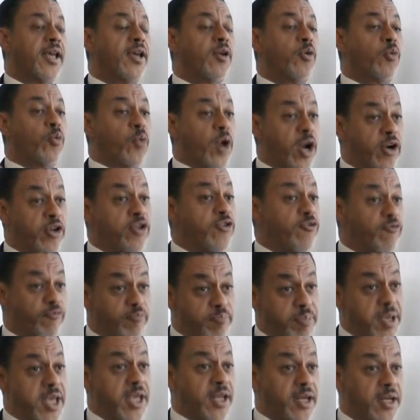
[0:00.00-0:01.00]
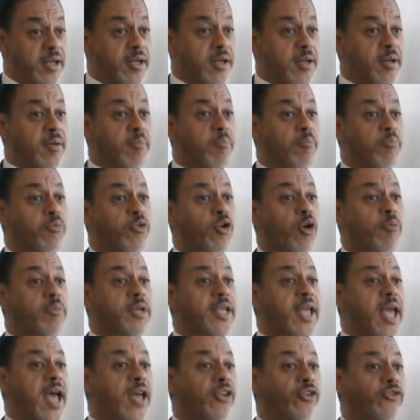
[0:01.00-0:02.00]
where you've been
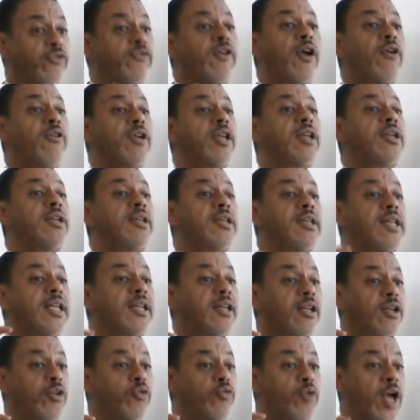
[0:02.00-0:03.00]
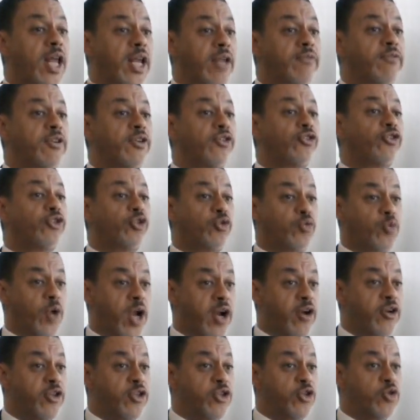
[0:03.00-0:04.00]
probably has very little relevance to
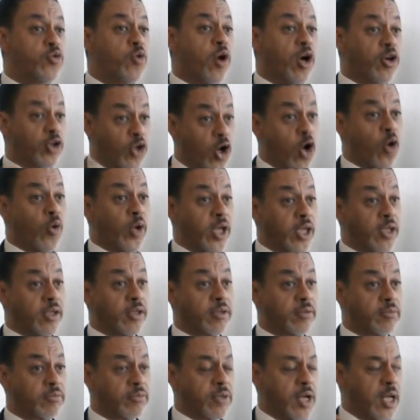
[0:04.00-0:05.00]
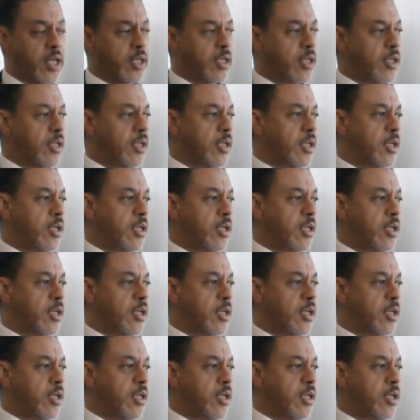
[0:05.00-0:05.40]
where you are going, right?